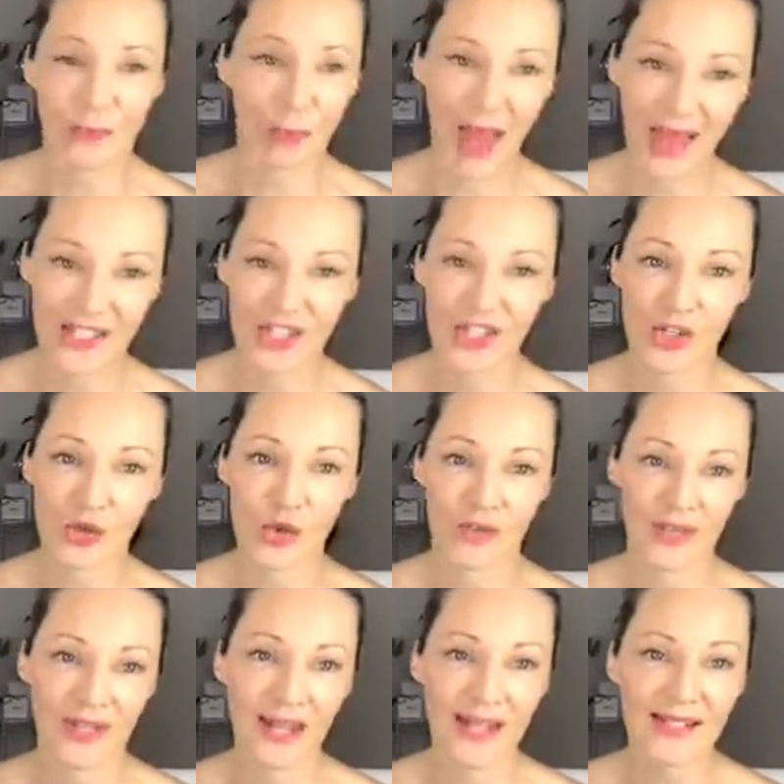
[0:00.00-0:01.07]
passion
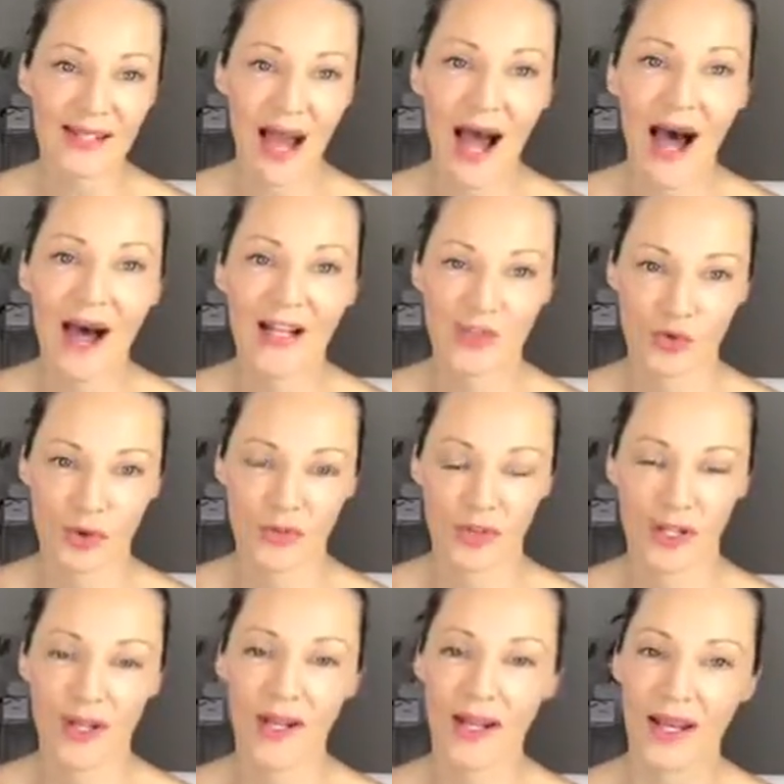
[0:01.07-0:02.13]
driven, that's heart
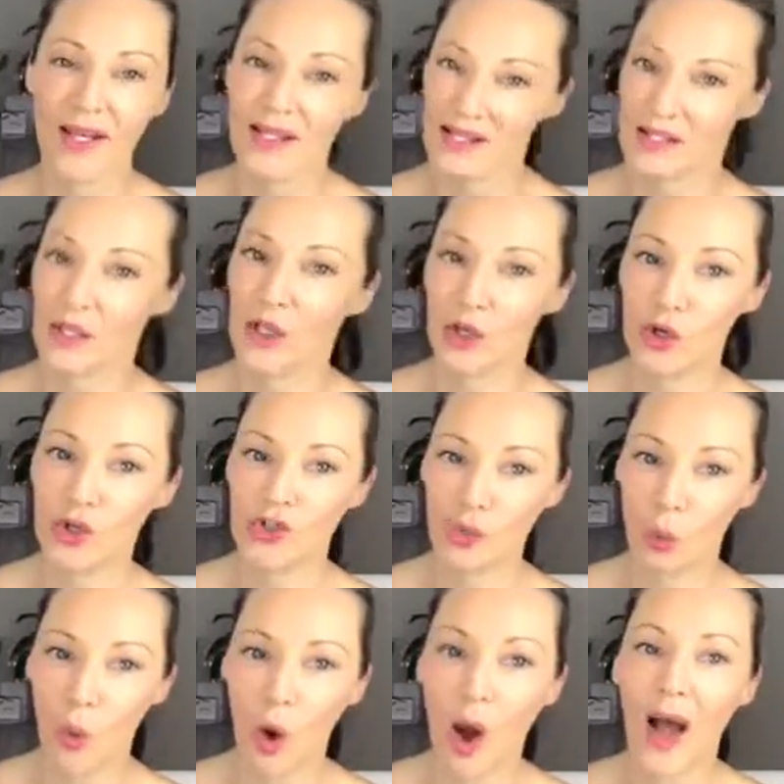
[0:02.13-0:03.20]
driven. There's a huge
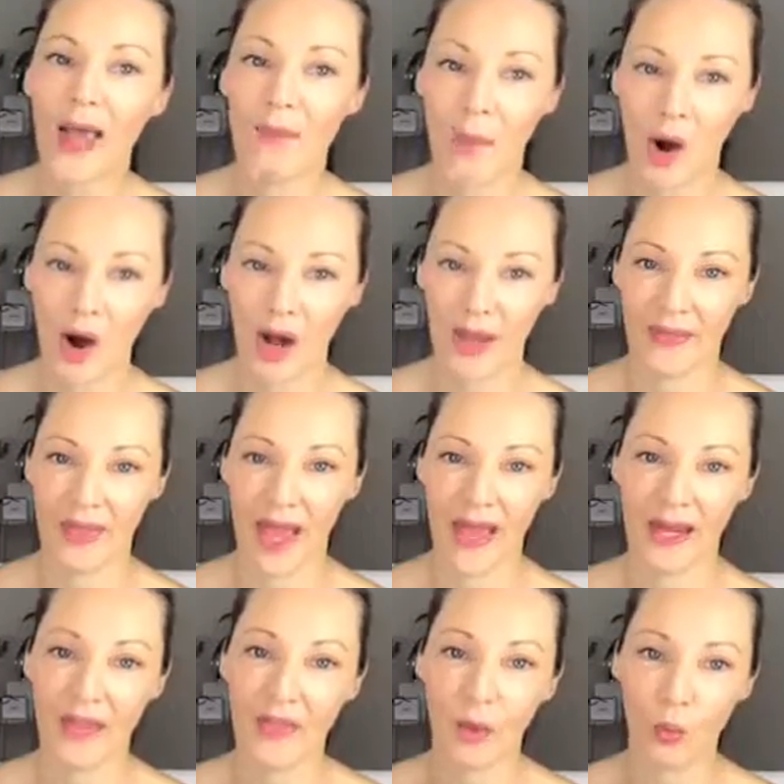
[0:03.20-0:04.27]
why behind that,
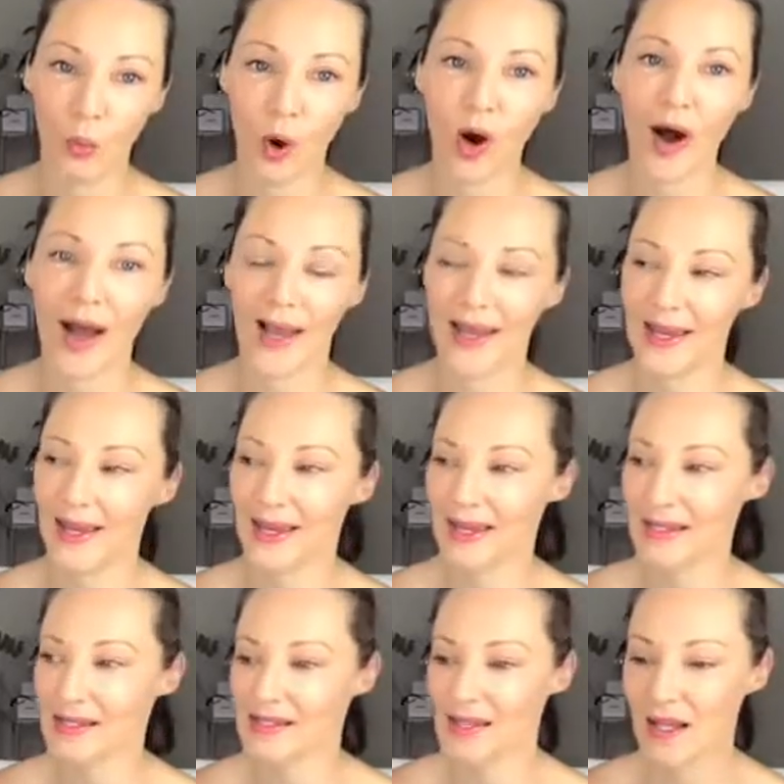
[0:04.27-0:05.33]
and the why
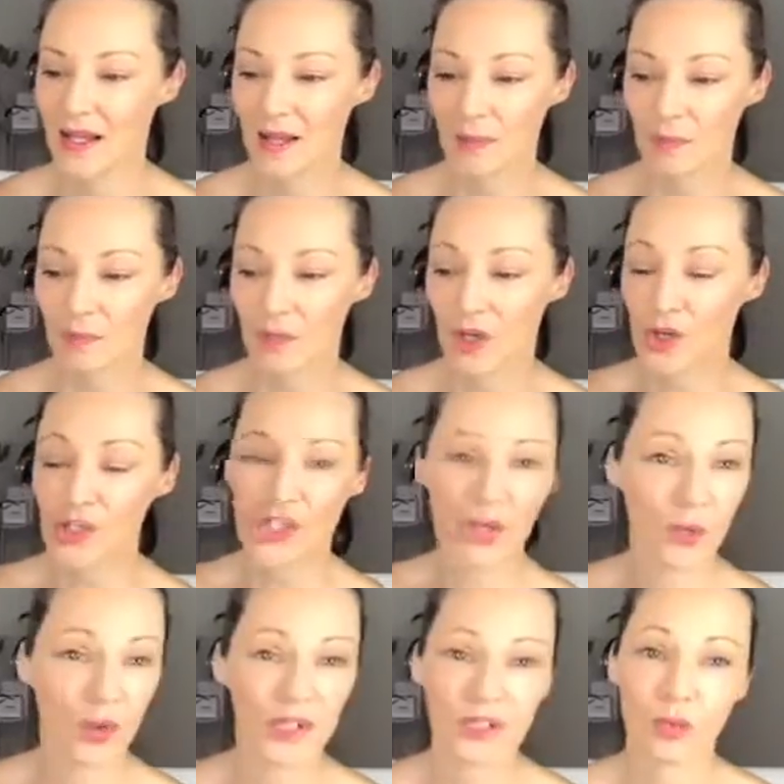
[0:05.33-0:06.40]
is because
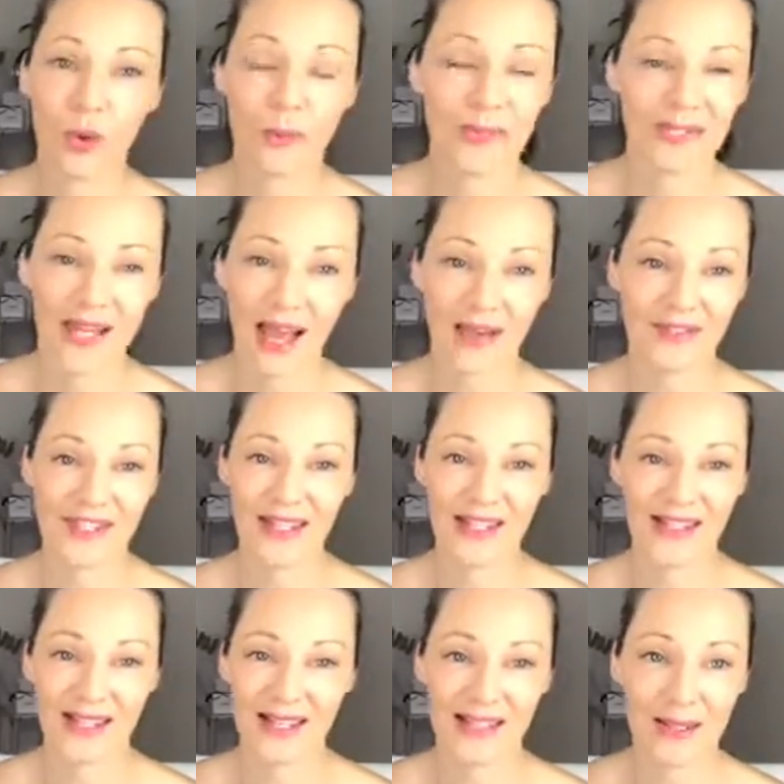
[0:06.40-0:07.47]
she wants women to have
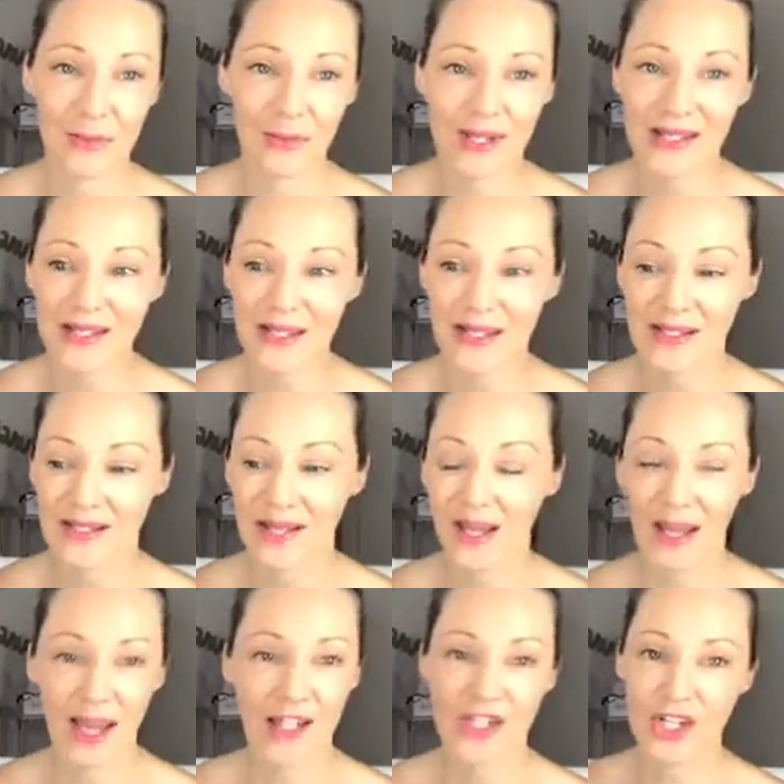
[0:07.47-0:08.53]
success in business,
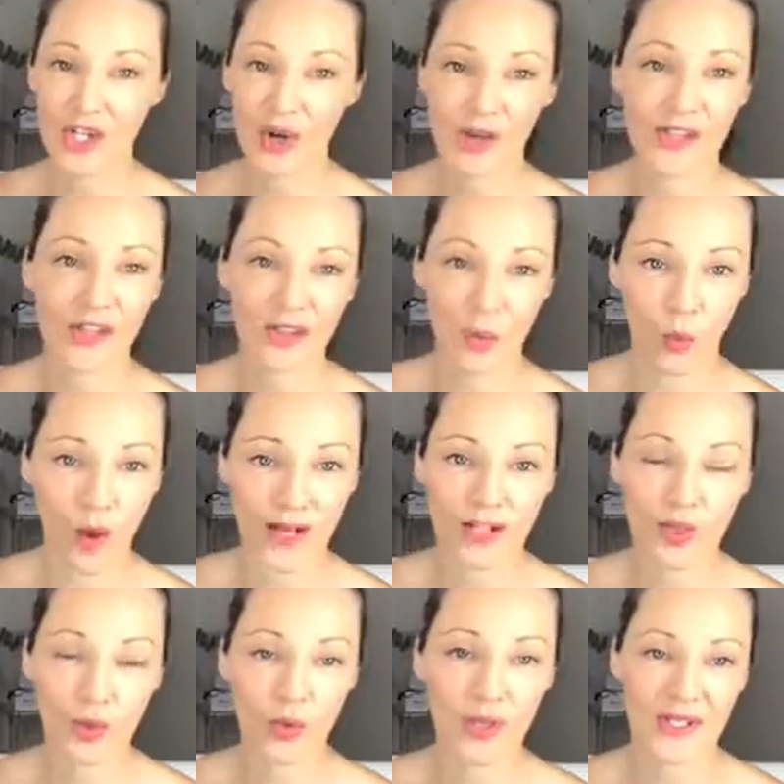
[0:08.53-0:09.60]
and she knows that the
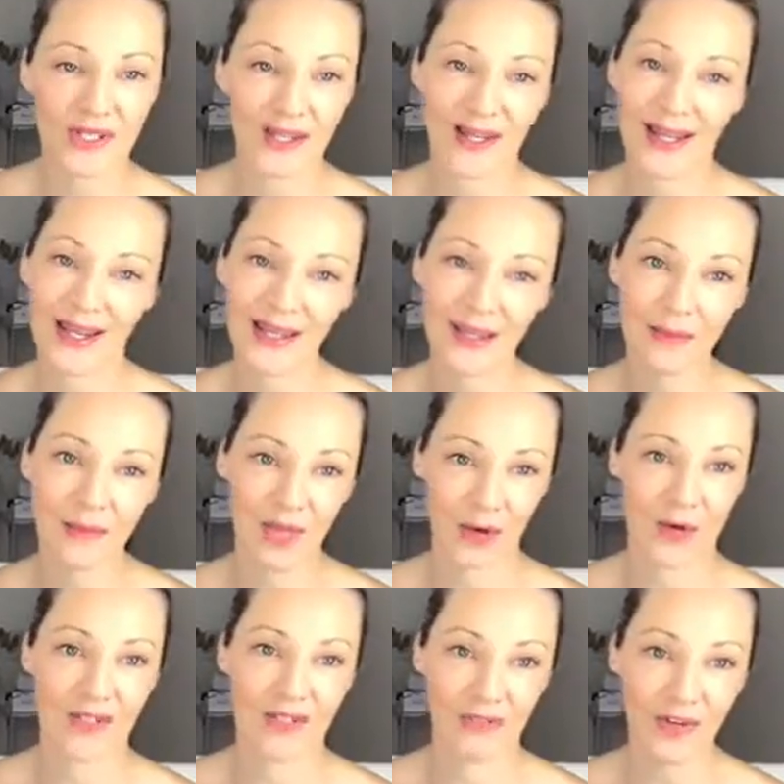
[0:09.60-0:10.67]
one tool that's going to get them
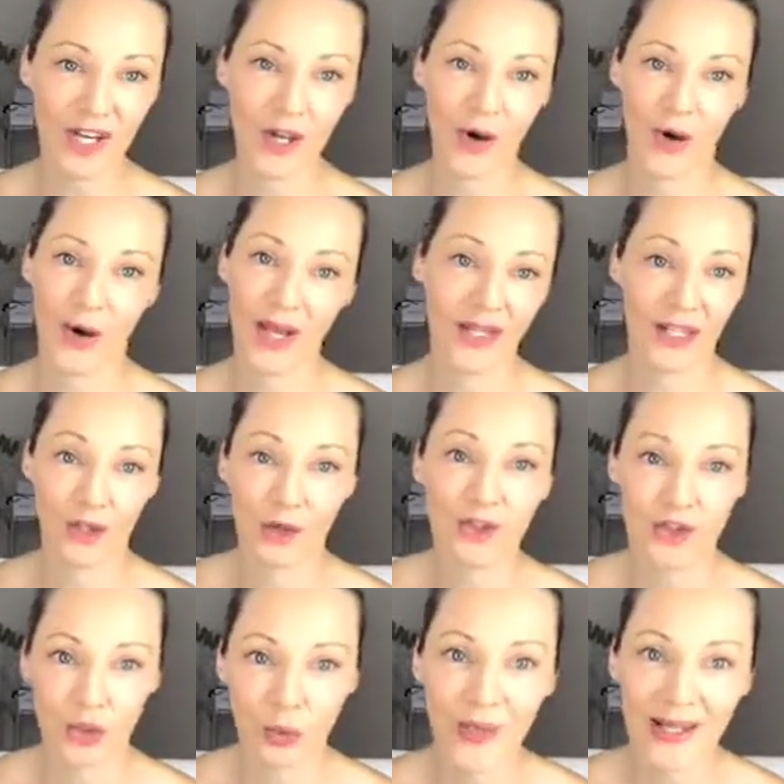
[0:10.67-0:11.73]
there is video, and they're
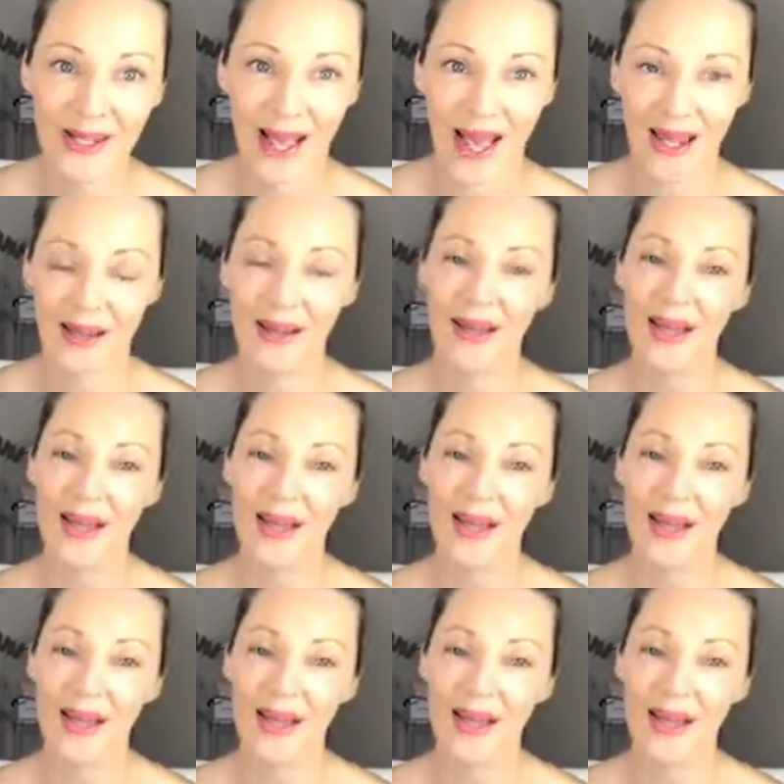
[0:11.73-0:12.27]
not doing that.